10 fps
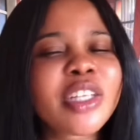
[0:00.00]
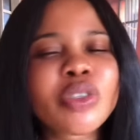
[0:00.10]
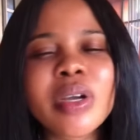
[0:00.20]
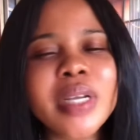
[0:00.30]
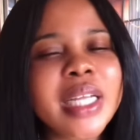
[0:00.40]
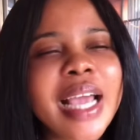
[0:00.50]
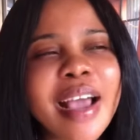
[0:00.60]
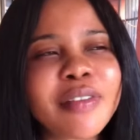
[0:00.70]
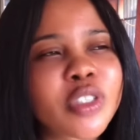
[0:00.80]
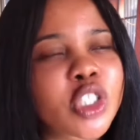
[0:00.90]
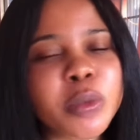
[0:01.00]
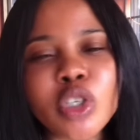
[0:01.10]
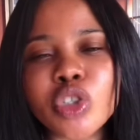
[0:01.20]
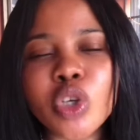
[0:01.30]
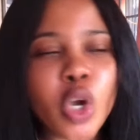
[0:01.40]
You really have such,
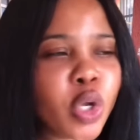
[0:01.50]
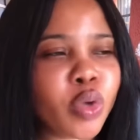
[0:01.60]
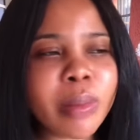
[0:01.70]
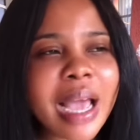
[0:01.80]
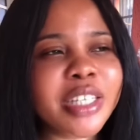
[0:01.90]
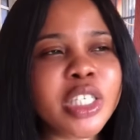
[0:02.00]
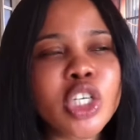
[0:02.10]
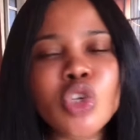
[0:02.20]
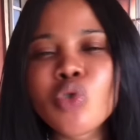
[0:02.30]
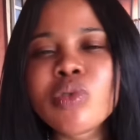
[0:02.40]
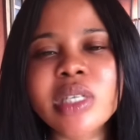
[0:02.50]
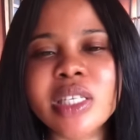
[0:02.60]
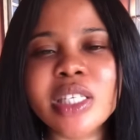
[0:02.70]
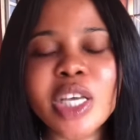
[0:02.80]
because you might actually lose it.